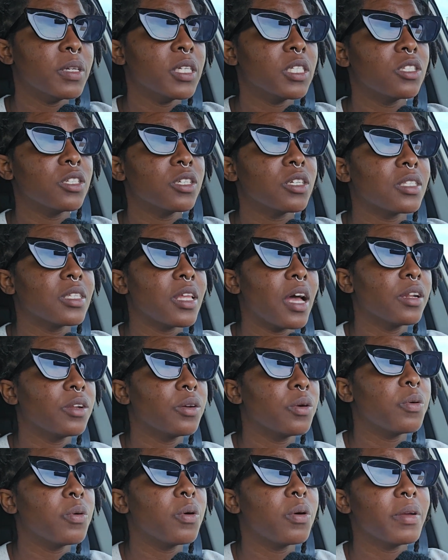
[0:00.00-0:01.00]
It's just that
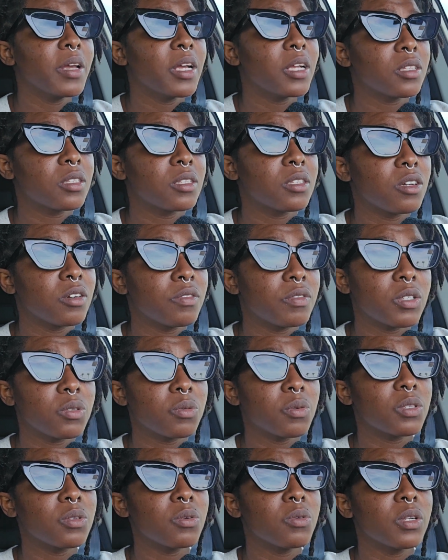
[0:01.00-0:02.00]
the home health service
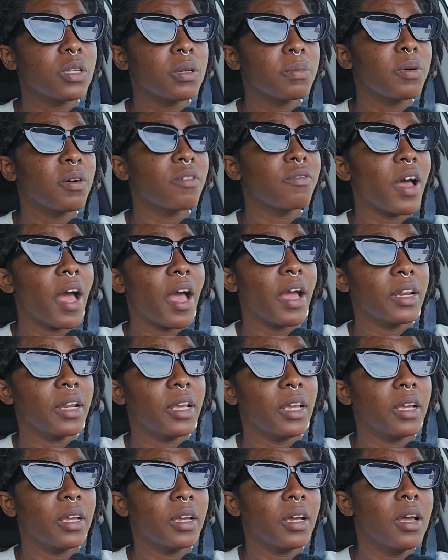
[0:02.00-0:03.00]
was only
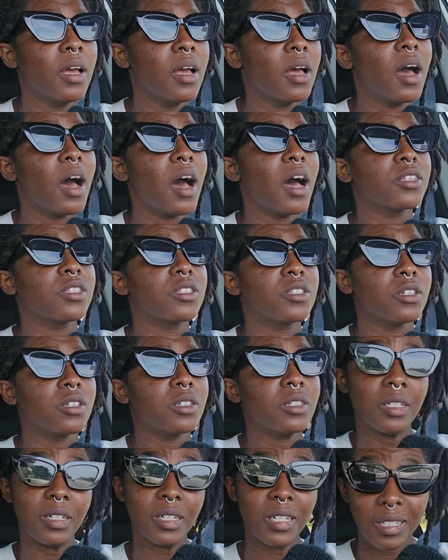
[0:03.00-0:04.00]
providing a
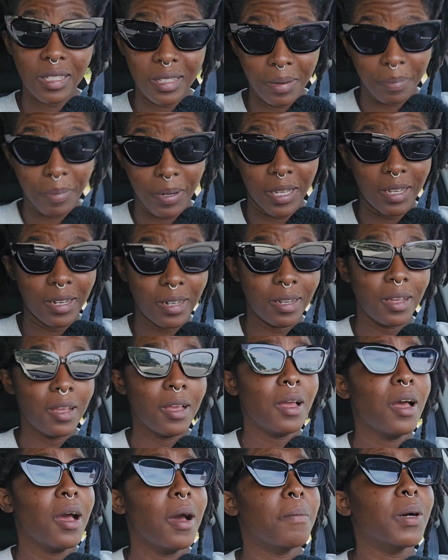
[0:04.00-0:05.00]
certain discipline,
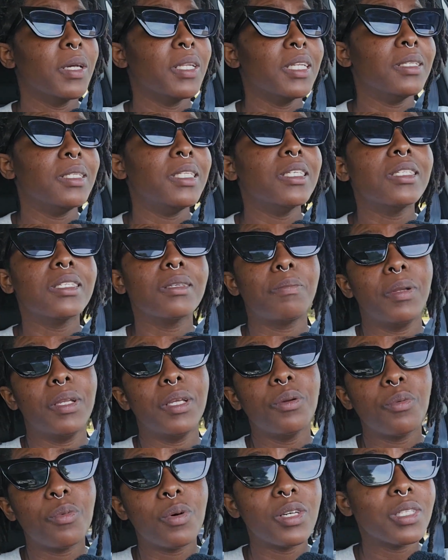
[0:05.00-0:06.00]
but the
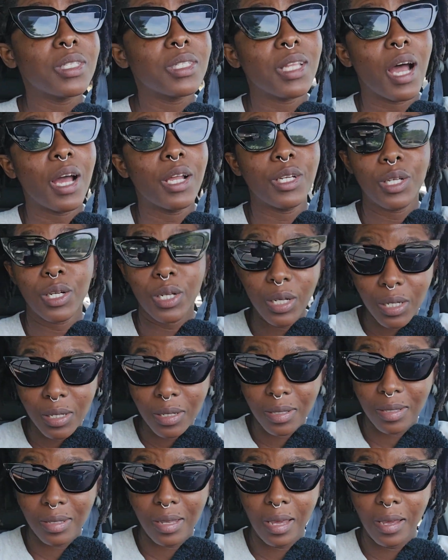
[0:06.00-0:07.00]
discipline was not
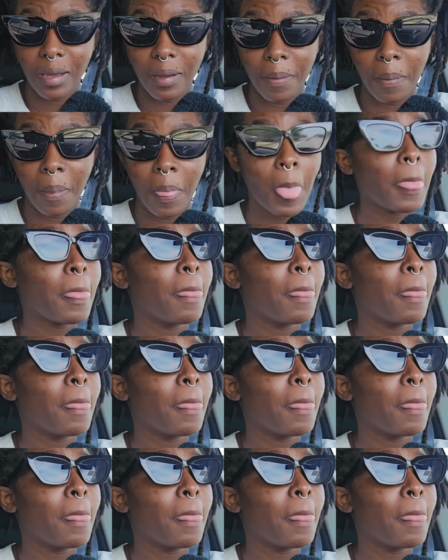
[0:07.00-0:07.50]
nursing.